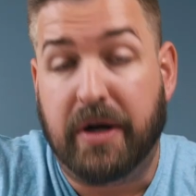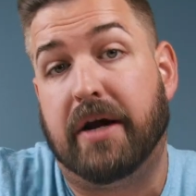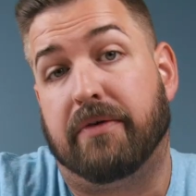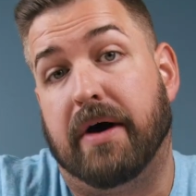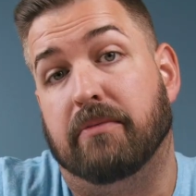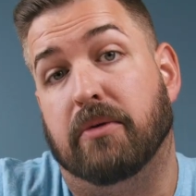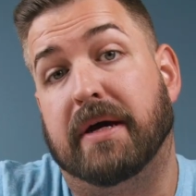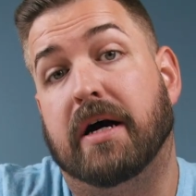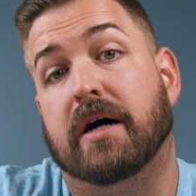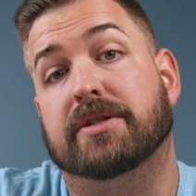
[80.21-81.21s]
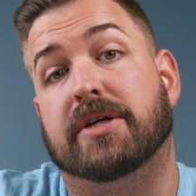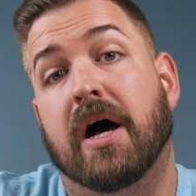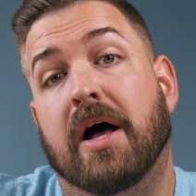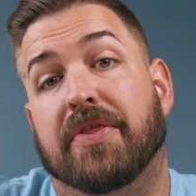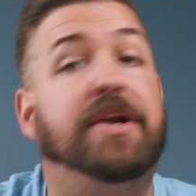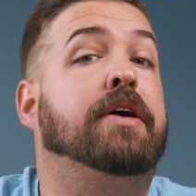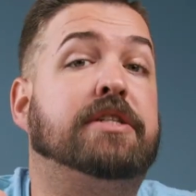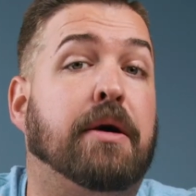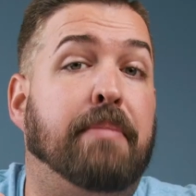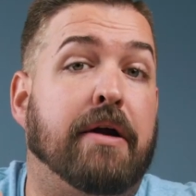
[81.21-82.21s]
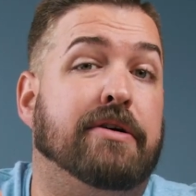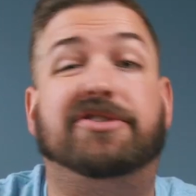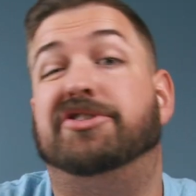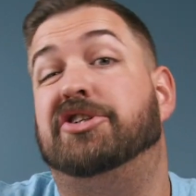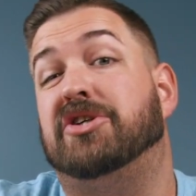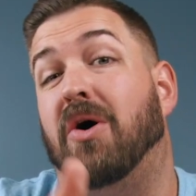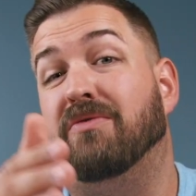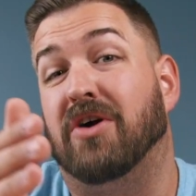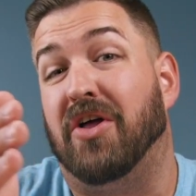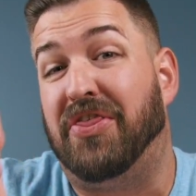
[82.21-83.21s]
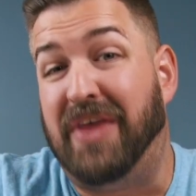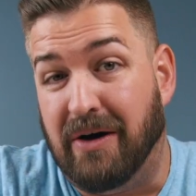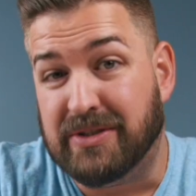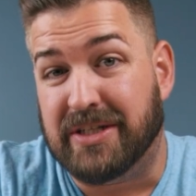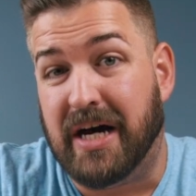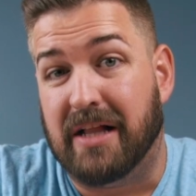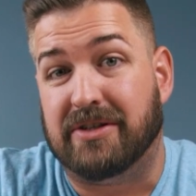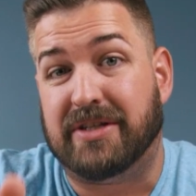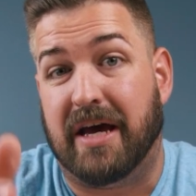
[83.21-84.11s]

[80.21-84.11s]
Pretty incredible because the nearest competitor is just over $1,000,